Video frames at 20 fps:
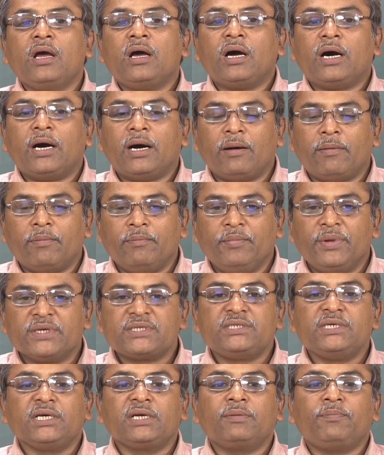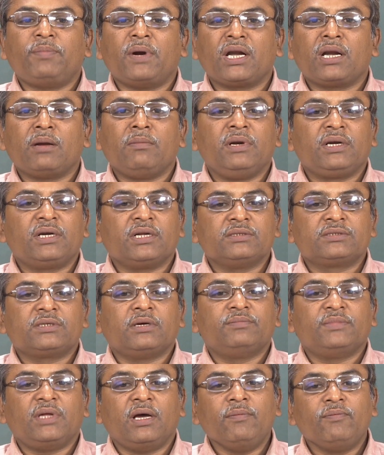uh, basic fundamentals
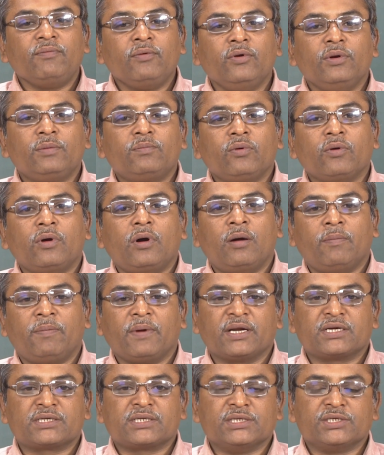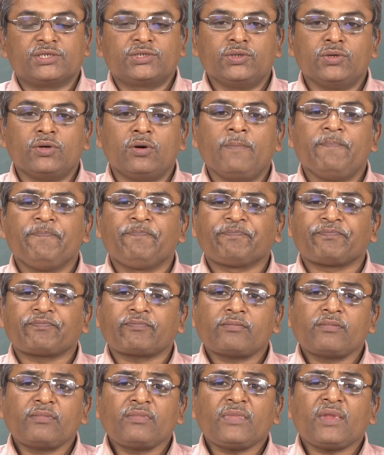of the fluid flow operations. So,
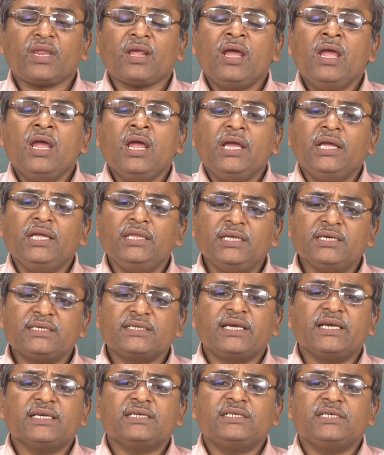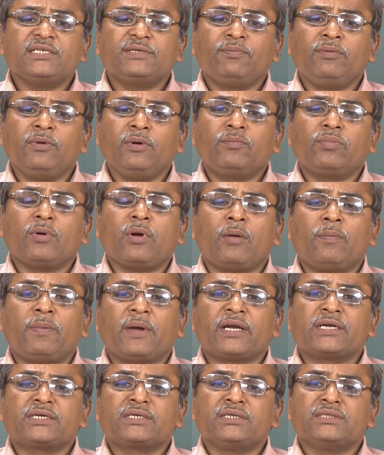in this case these fluid flow
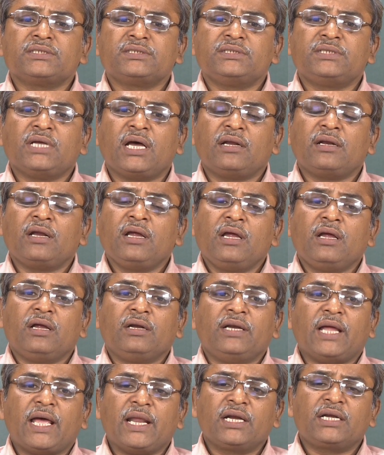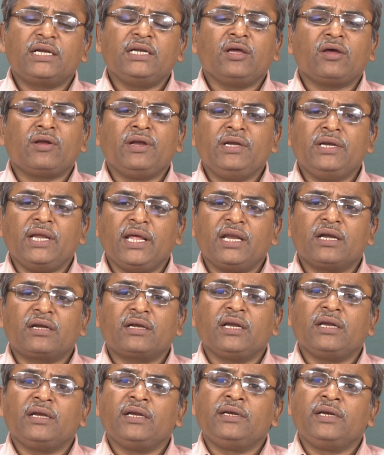operations are directly or
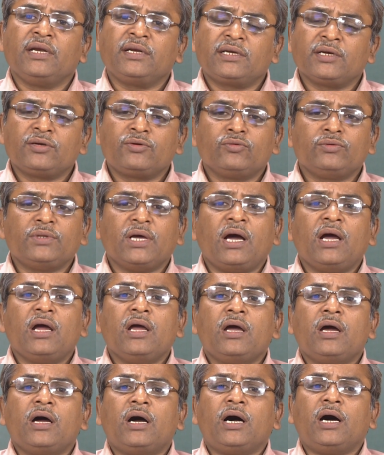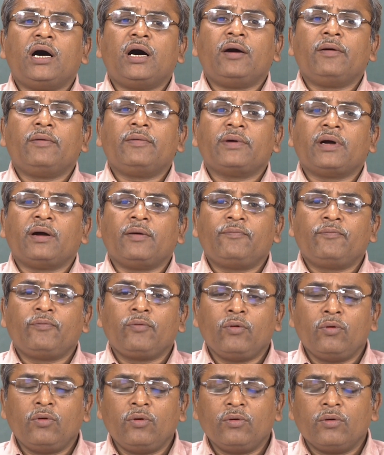indirectly related to the uh, uh,
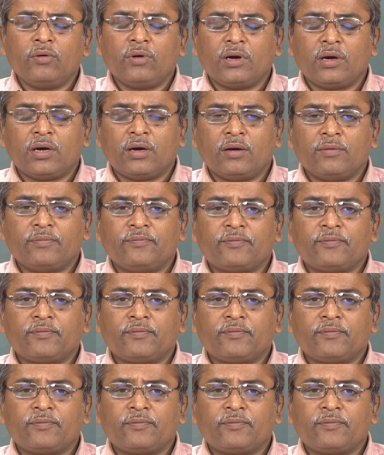flow uh,